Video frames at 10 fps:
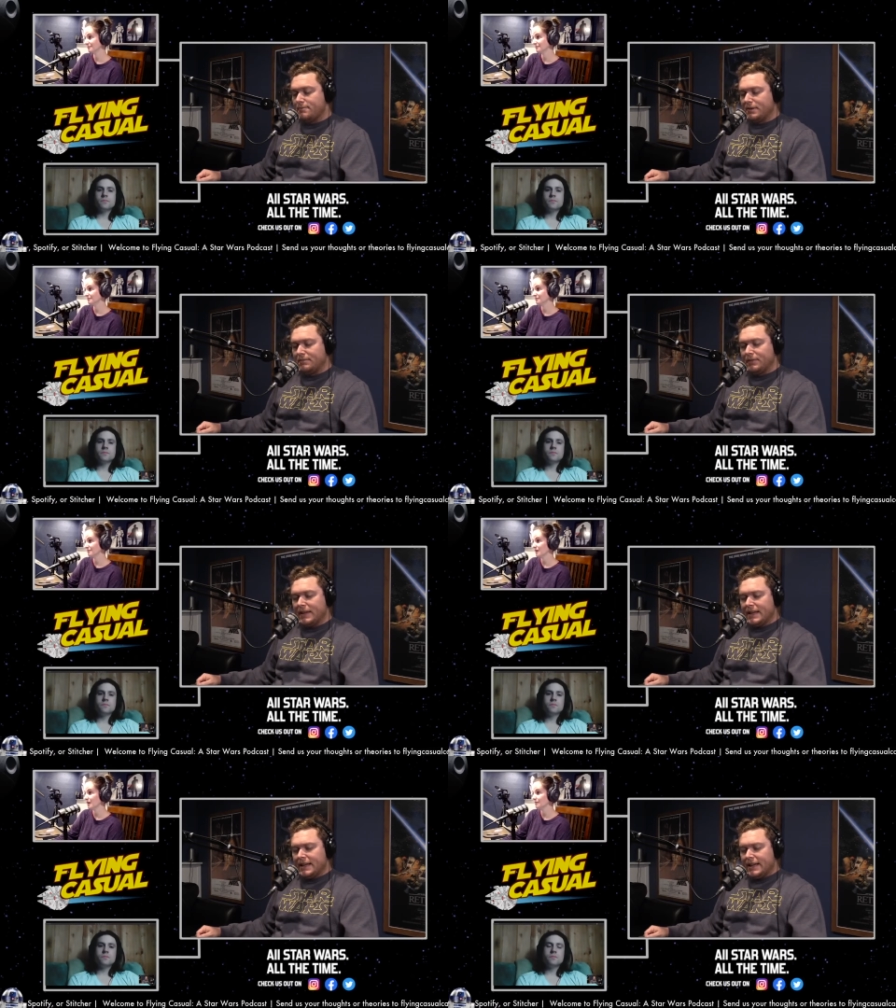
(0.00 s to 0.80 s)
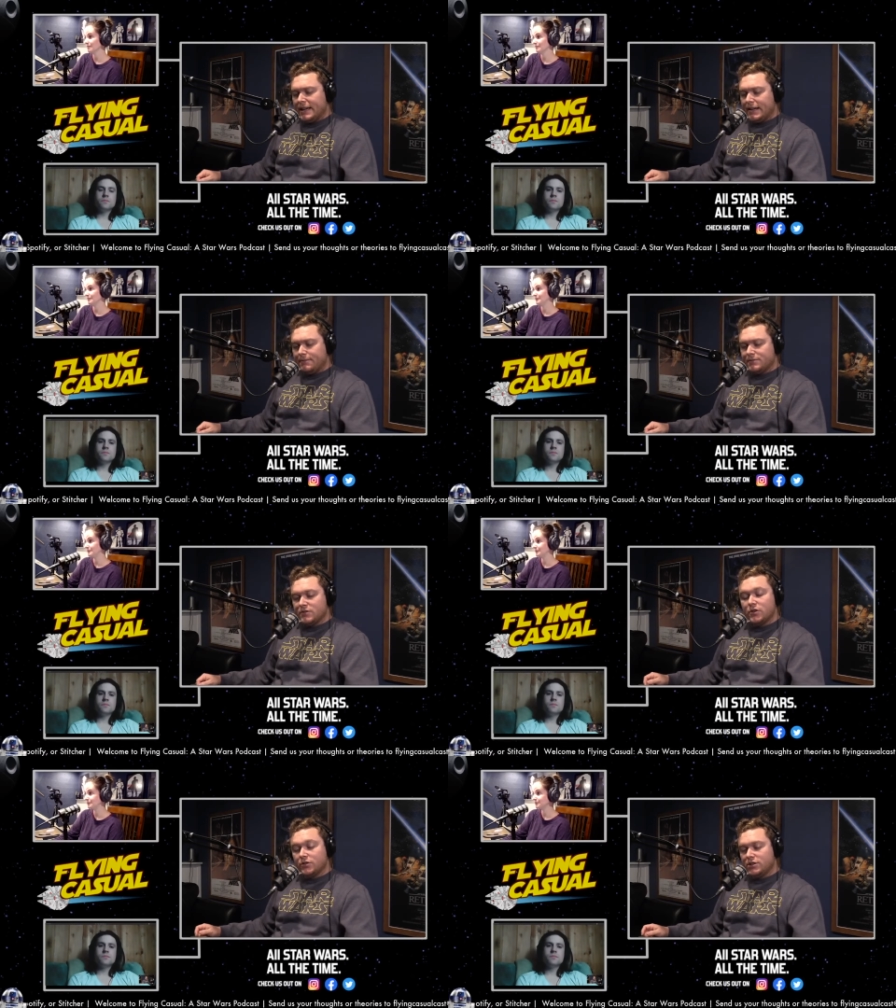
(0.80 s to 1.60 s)
But so
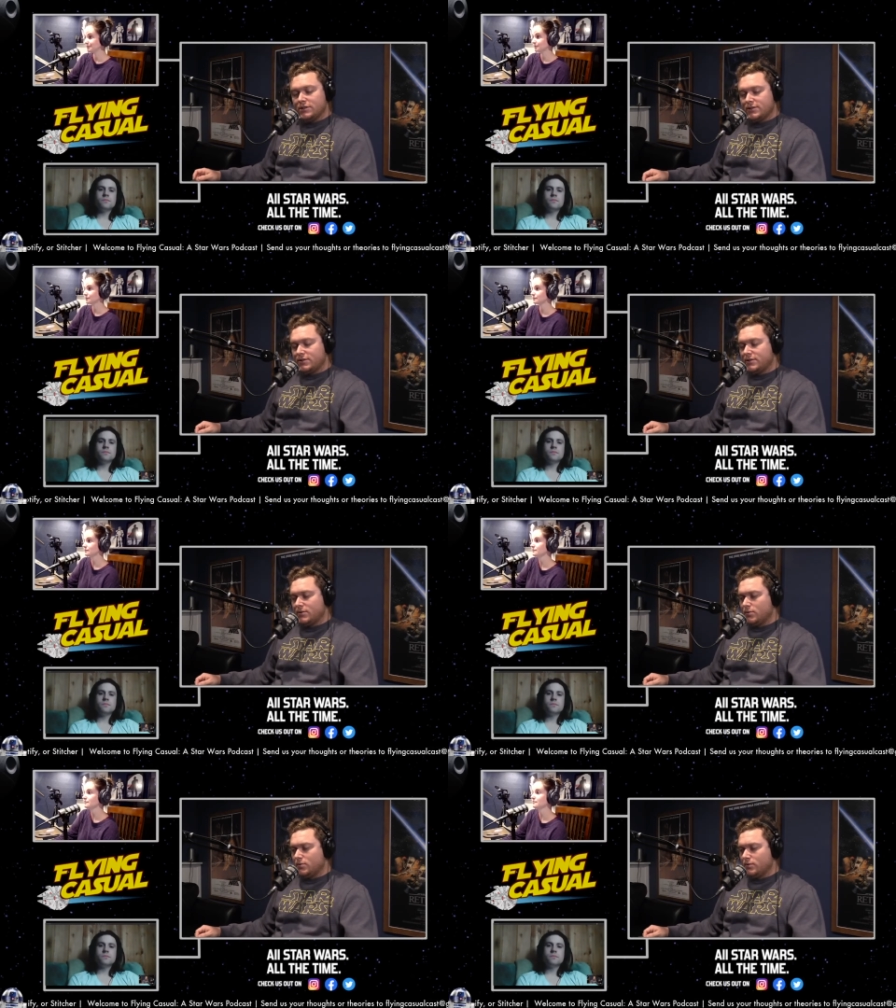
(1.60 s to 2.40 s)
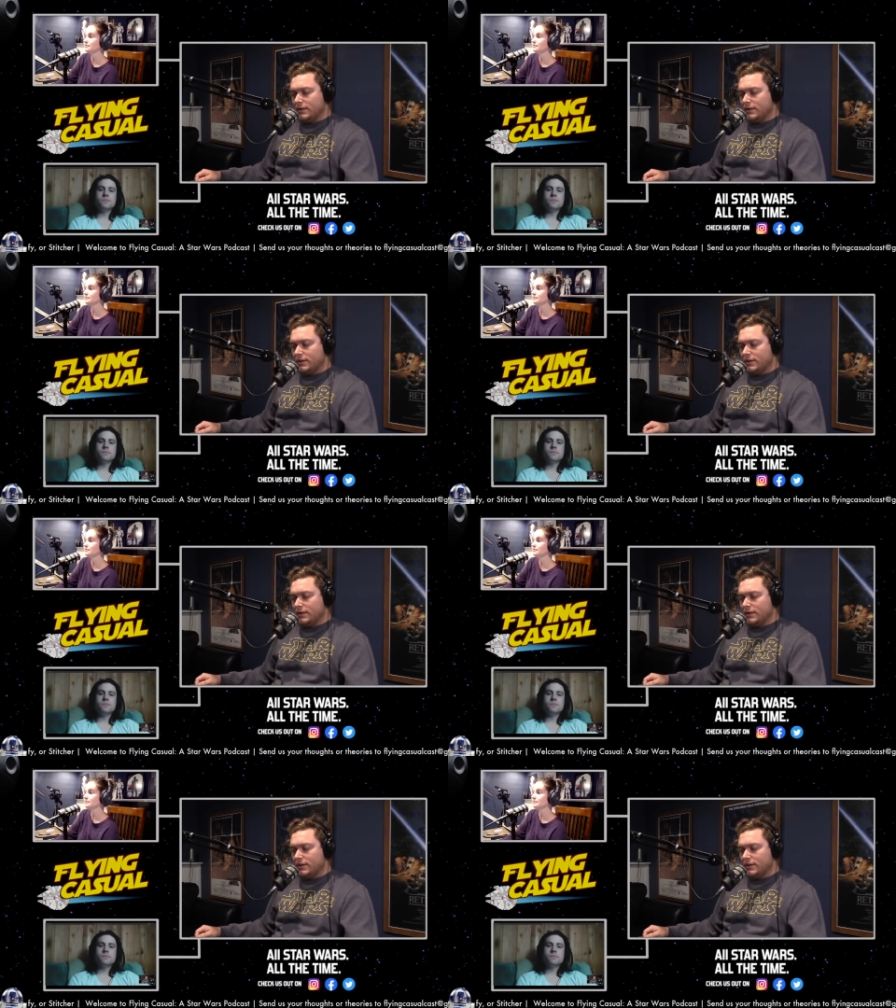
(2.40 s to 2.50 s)
no, she's cool,